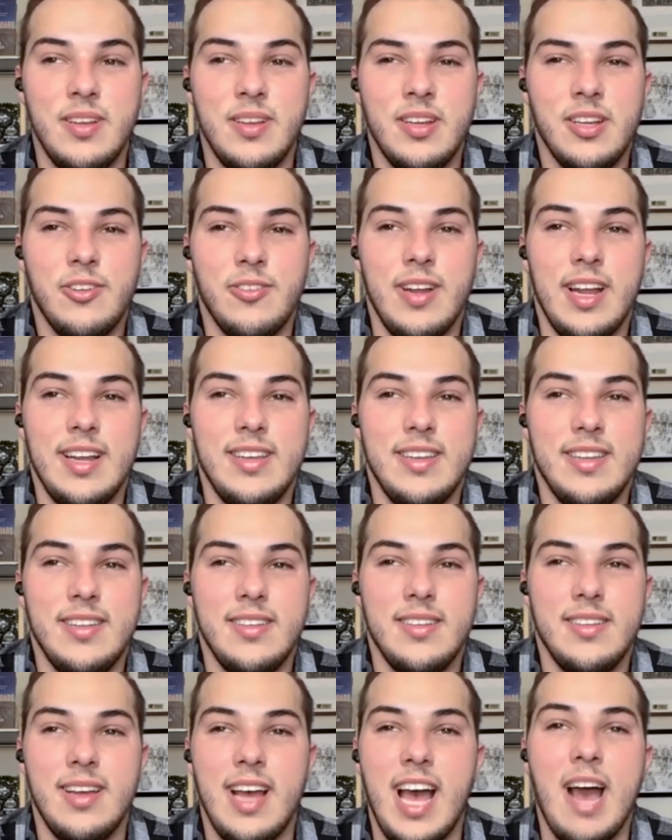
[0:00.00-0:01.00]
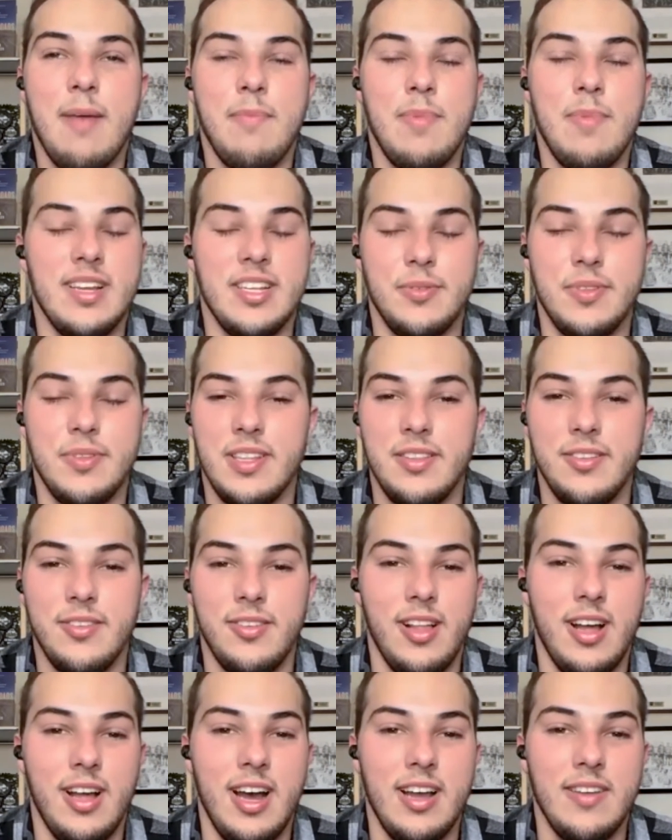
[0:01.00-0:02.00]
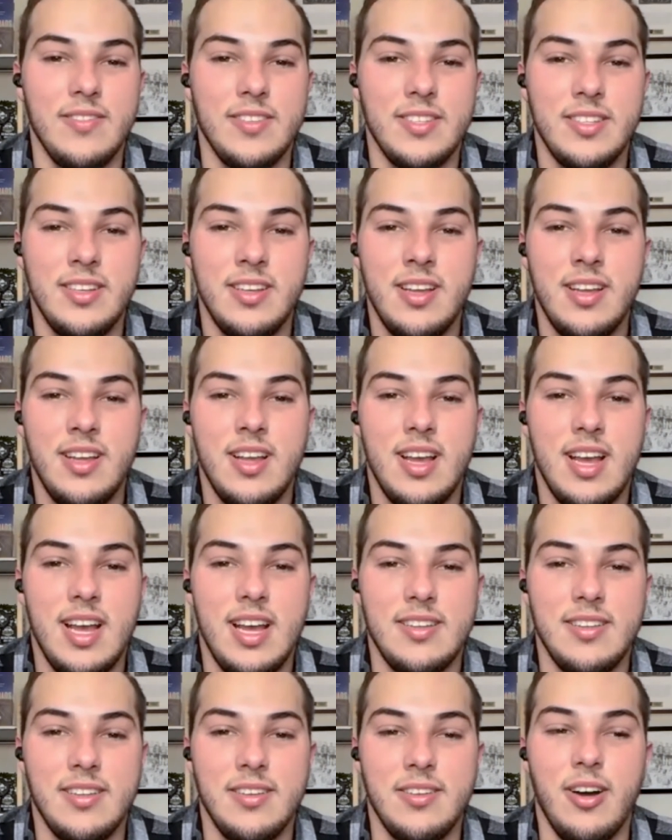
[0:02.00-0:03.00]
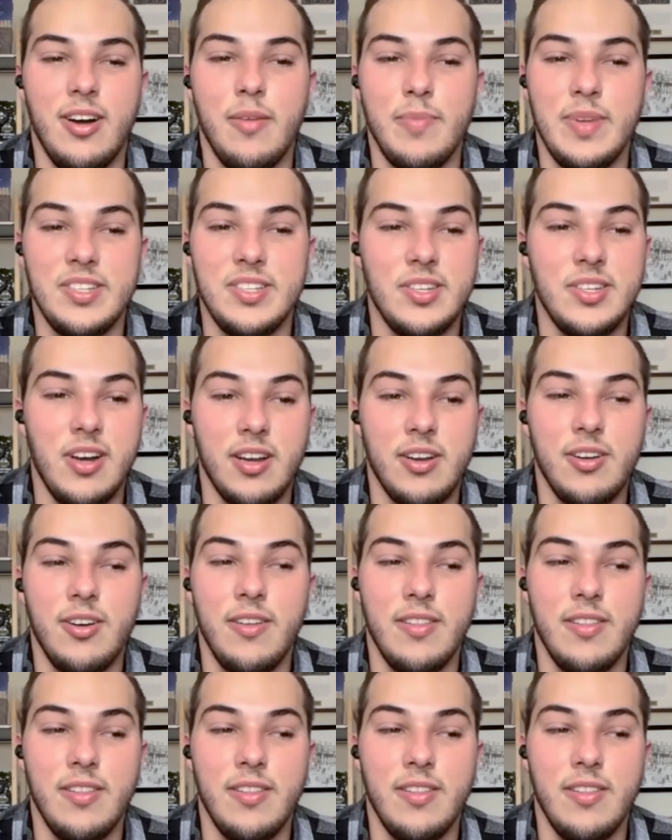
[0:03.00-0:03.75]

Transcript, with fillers: create happiness within their lives, and to not be stuck on